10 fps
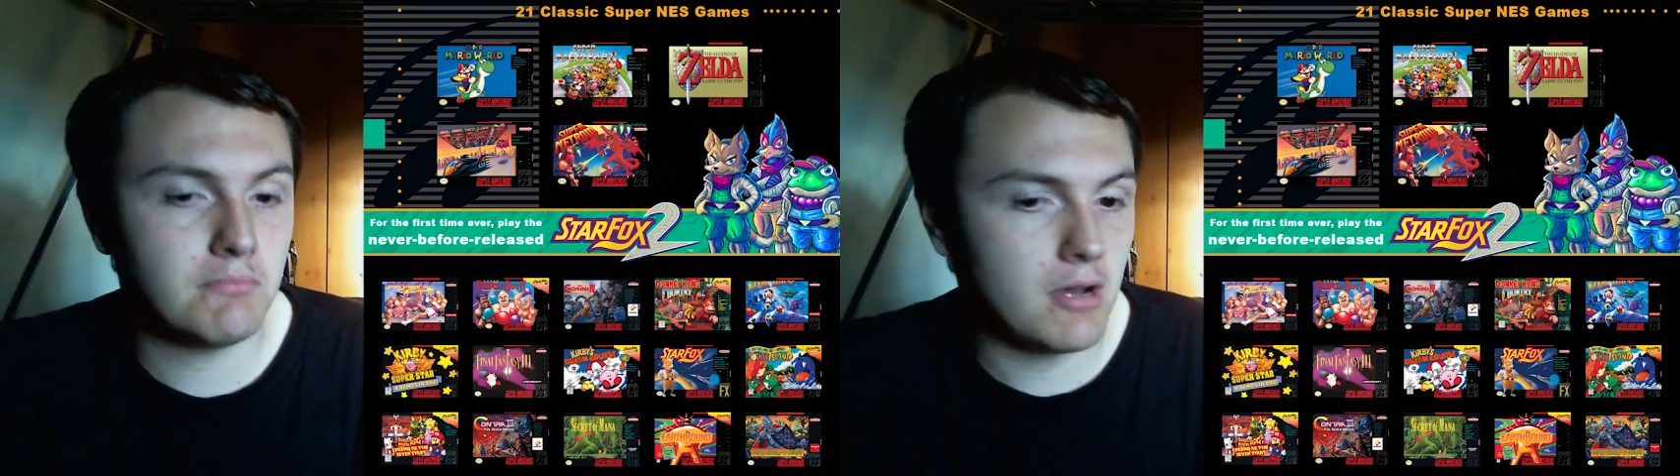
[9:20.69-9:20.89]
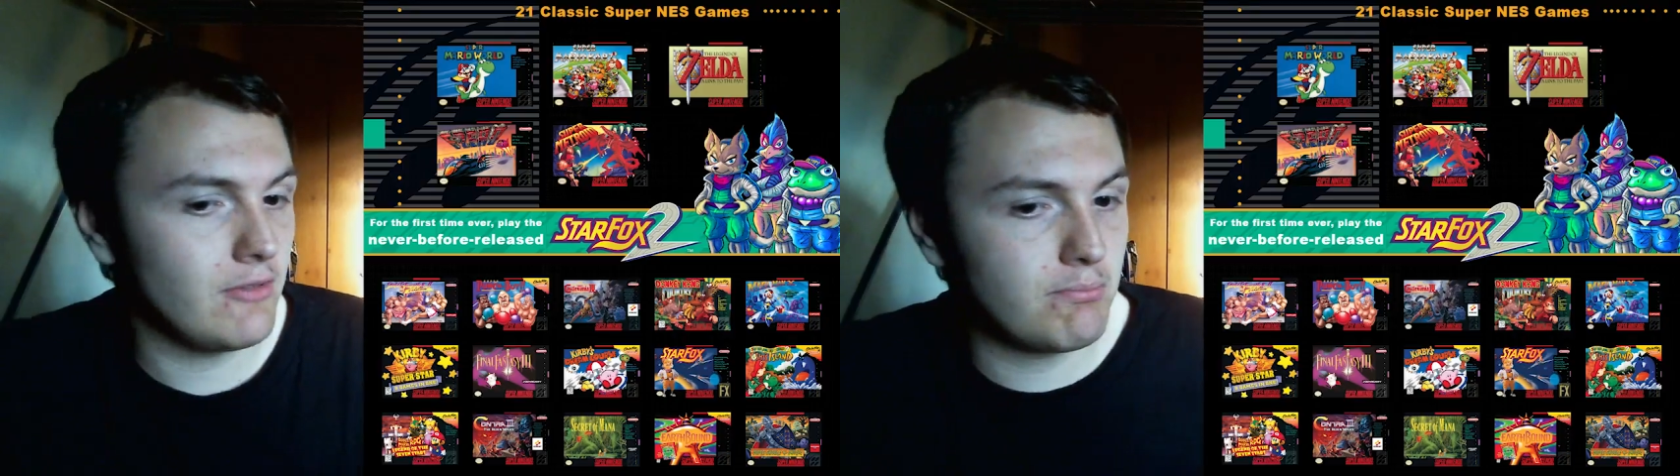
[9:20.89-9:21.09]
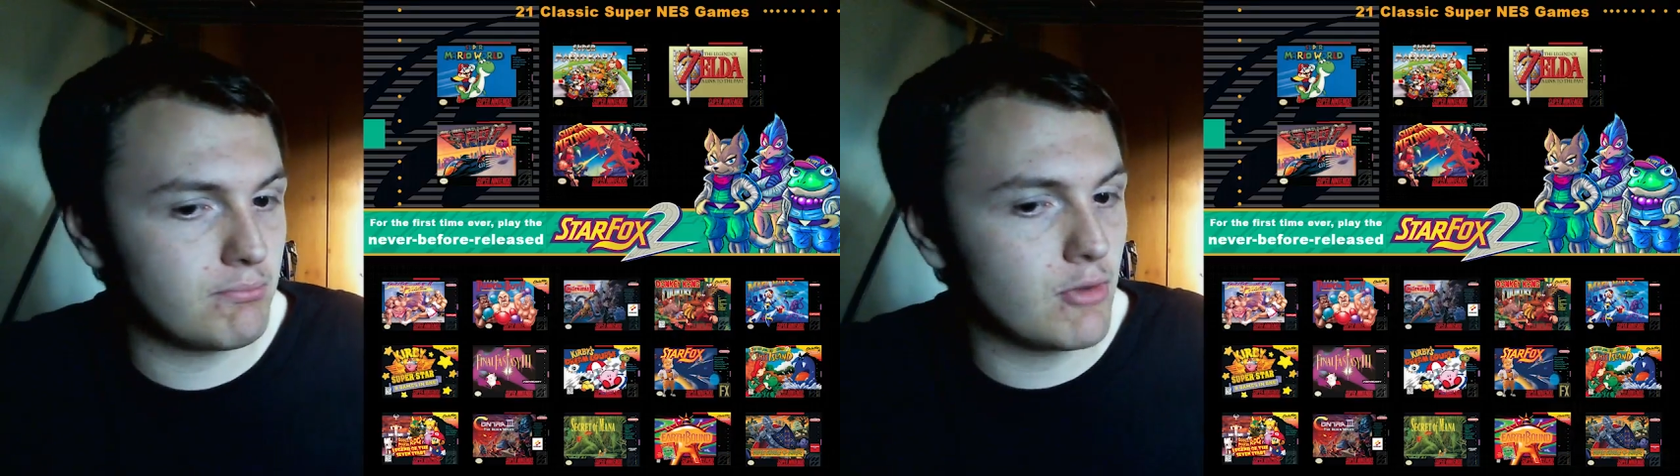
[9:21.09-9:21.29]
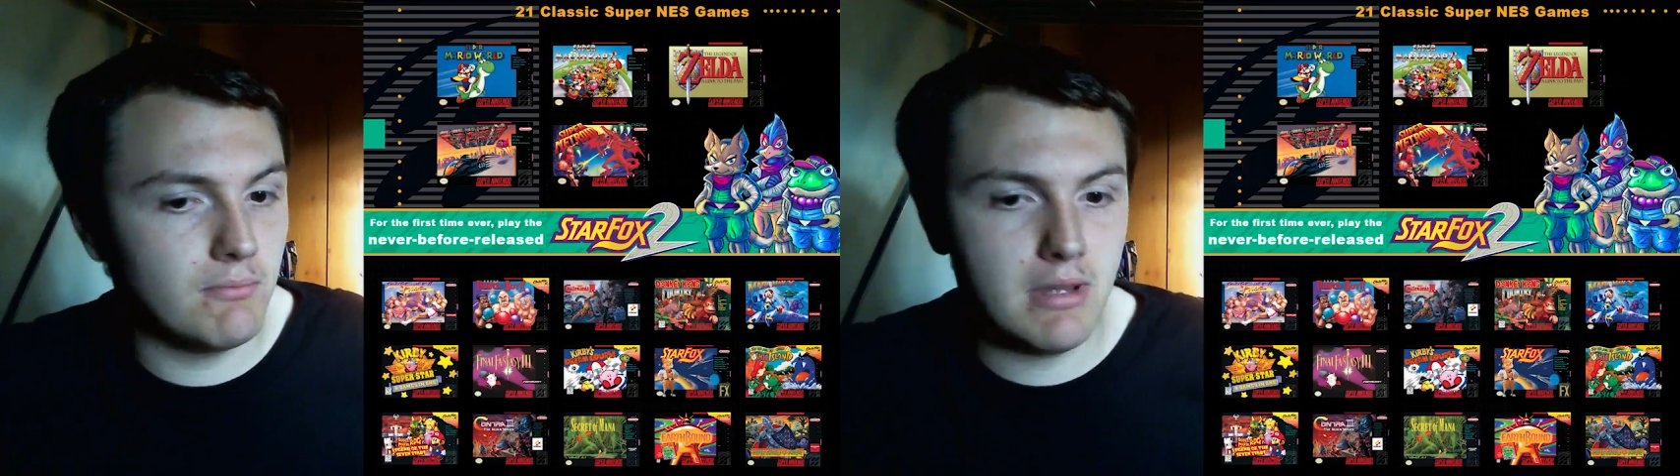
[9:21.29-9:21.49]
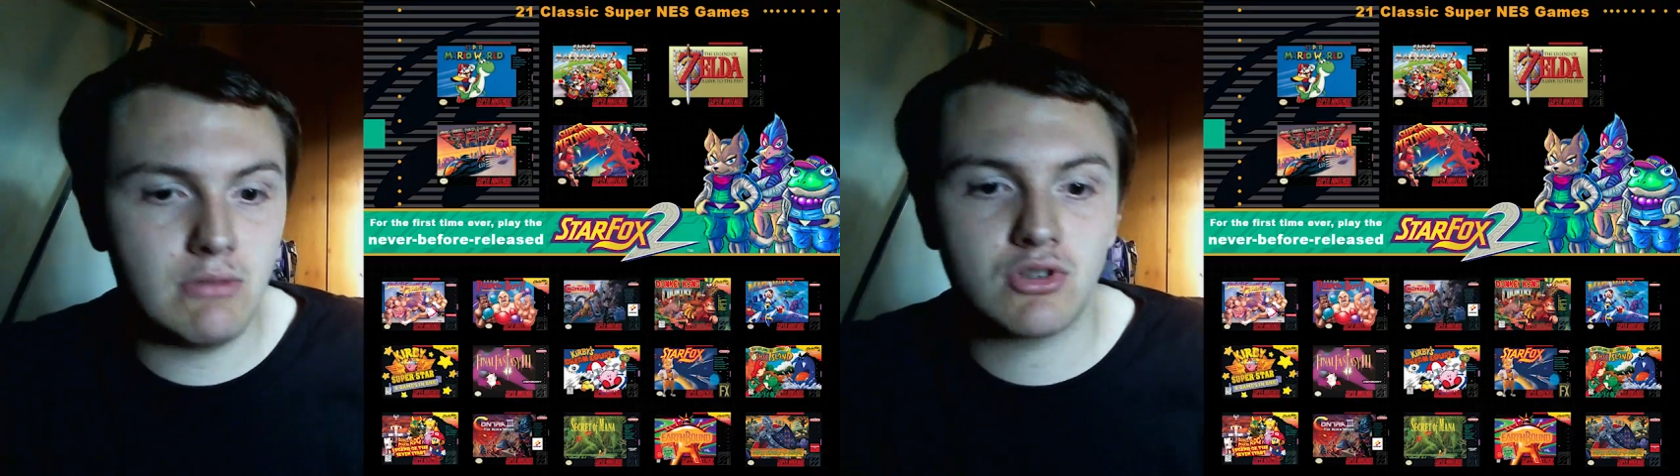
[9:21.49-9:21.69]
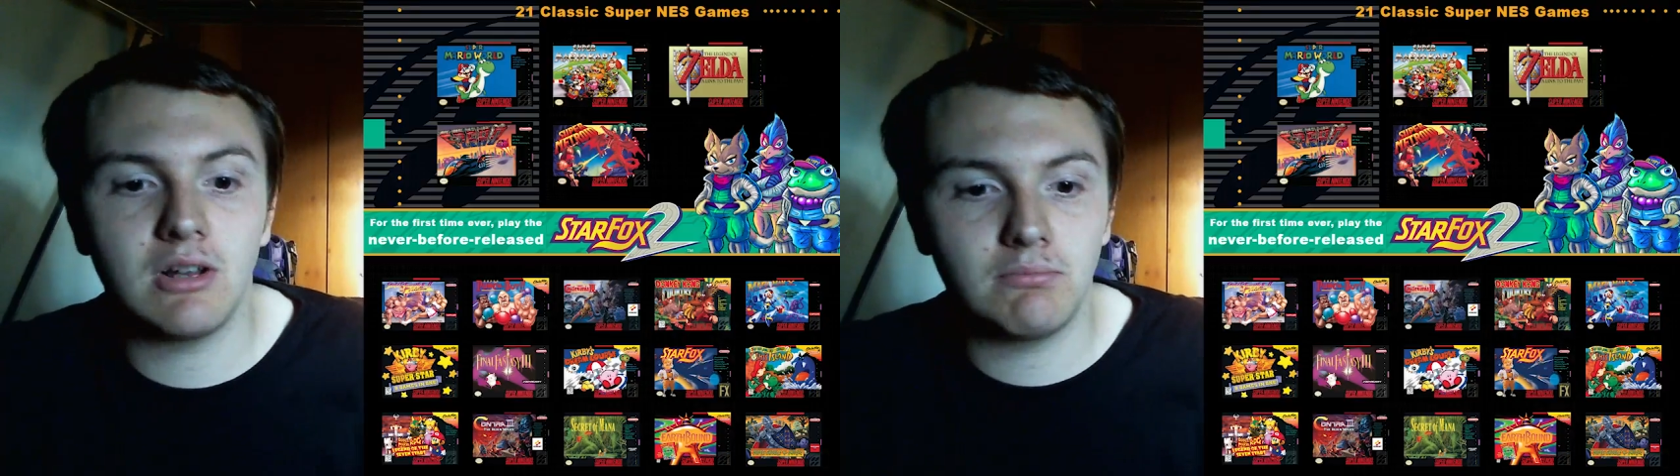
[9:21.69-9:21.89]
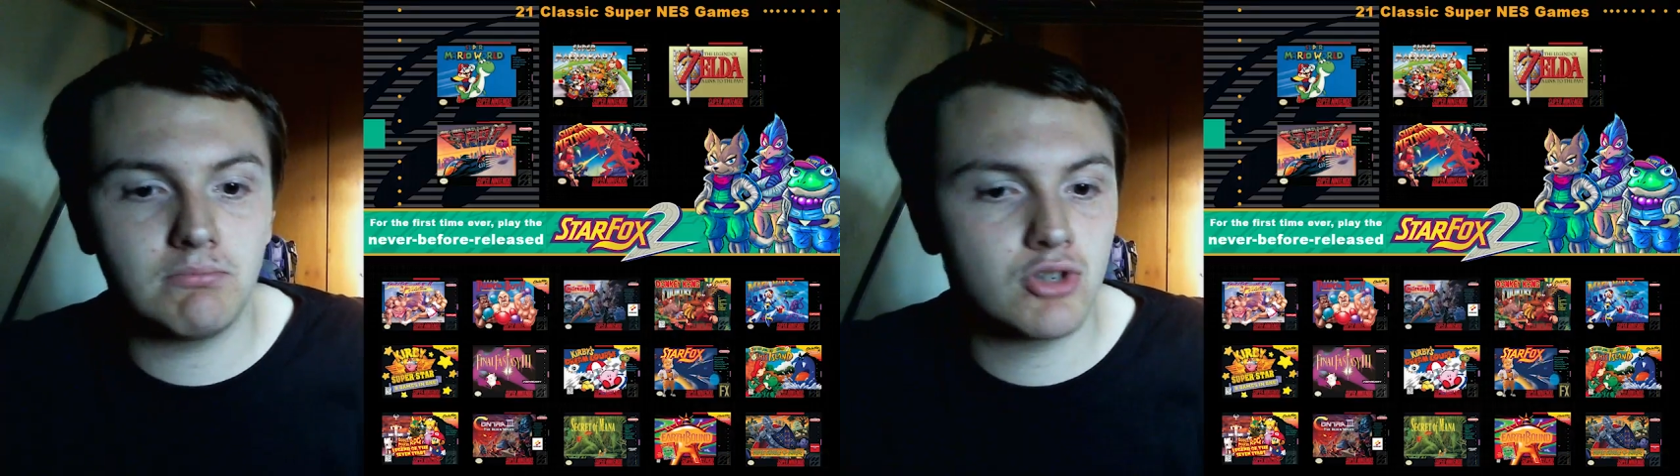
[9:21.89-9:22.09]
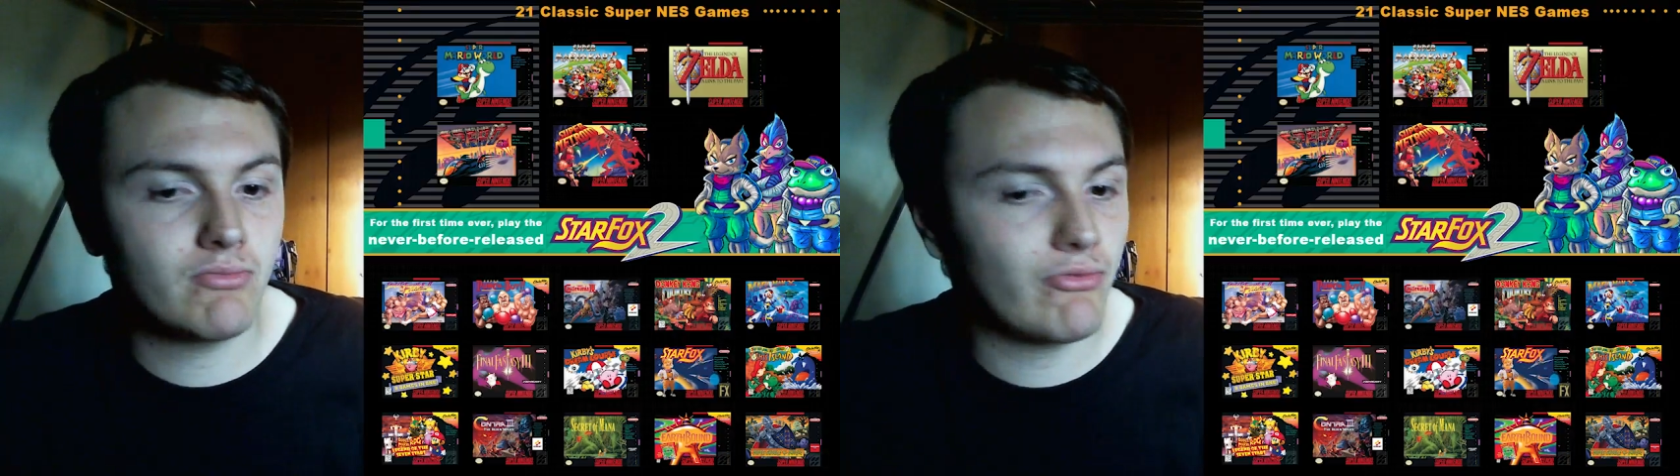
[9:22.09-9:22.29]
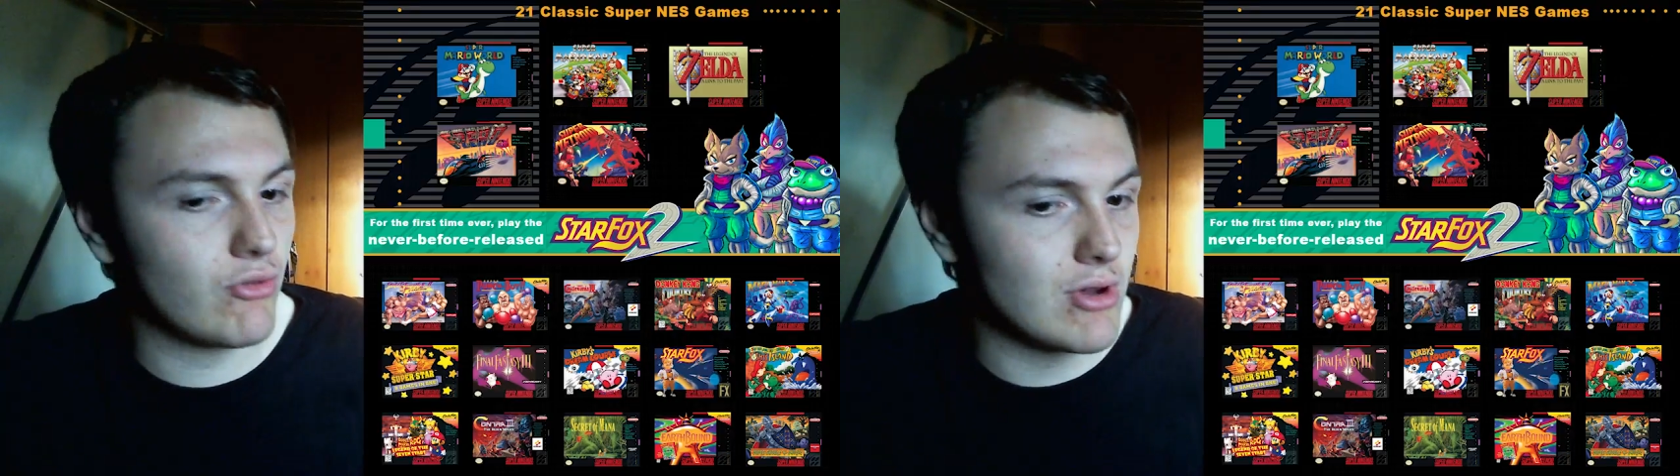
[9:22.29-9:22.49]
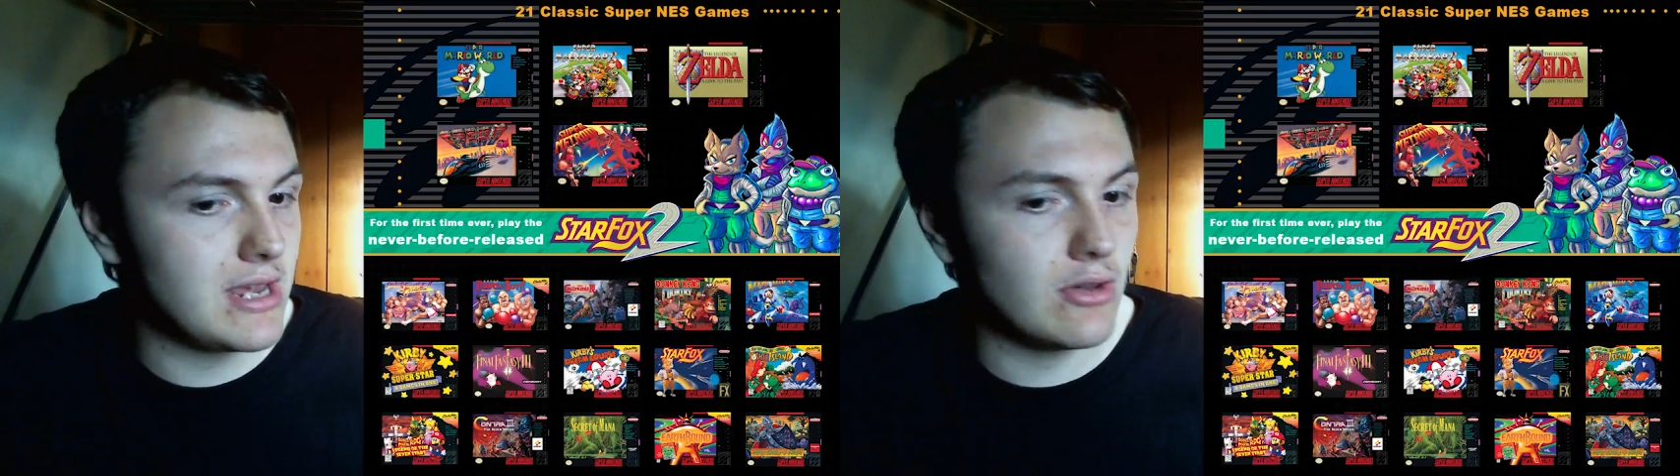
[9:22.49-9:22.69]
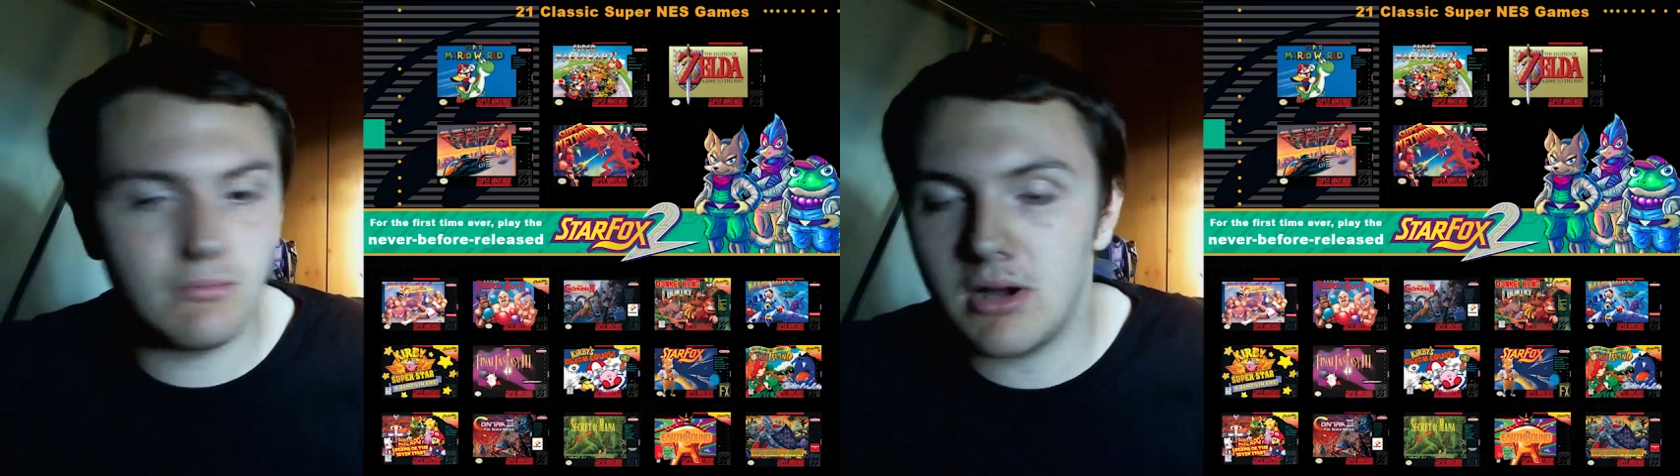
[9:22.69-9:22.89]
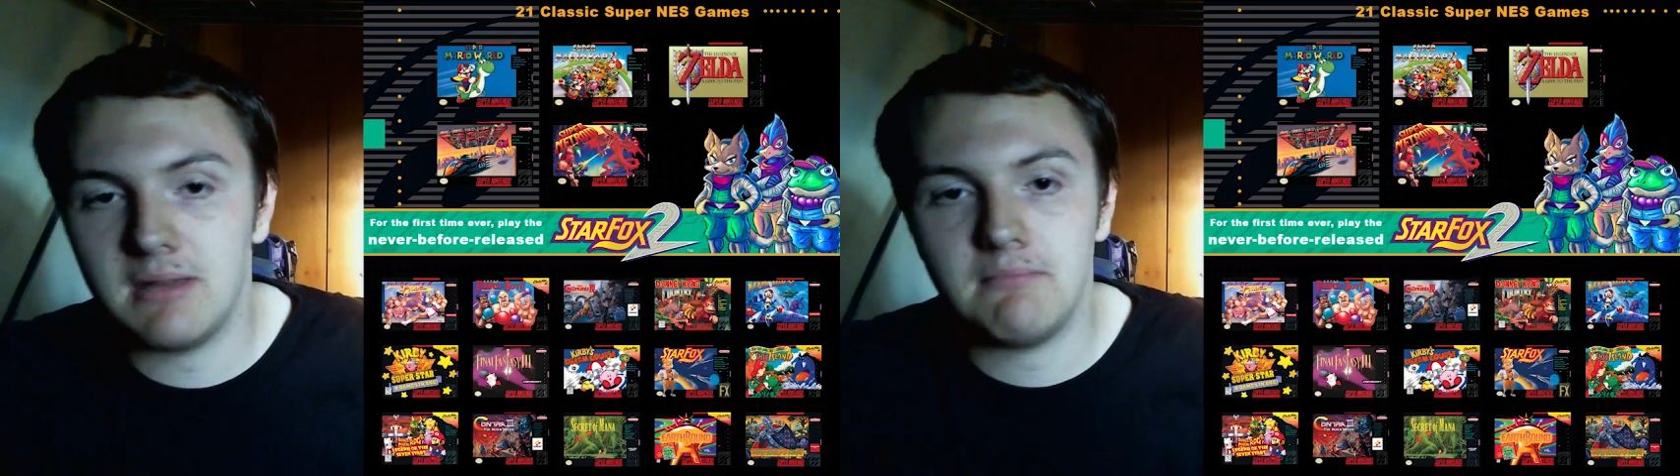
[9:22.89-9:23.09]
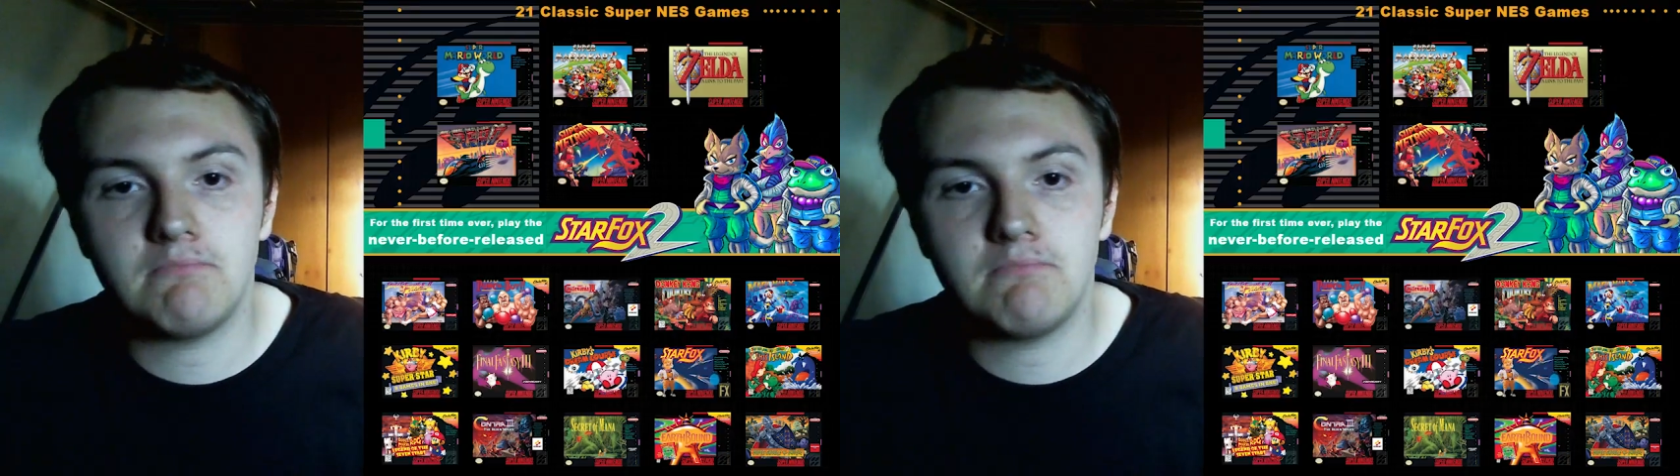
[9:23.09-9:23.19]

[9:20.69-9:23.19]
I've got Metal Slug 3 on my